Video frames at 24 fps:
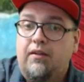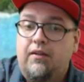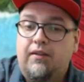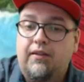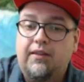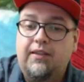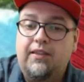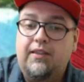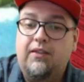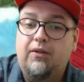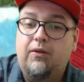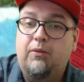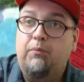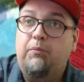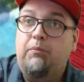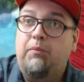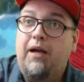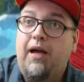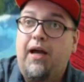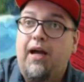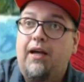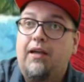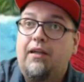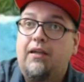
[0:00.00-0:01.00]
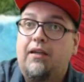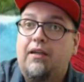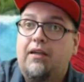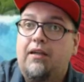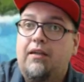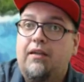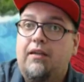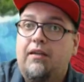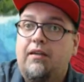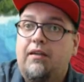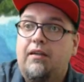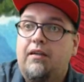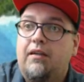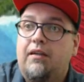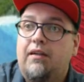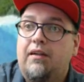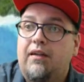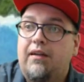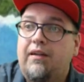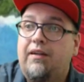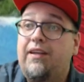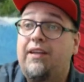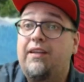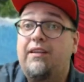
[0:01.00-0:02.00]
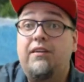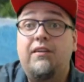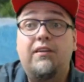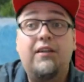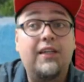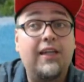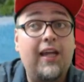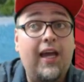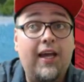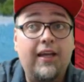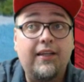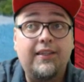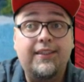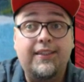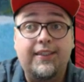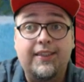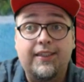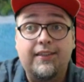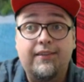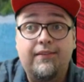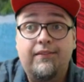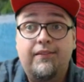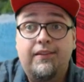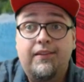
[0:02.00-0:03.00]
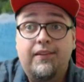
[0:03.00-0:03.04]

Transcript: Let's go back. And then you can exit.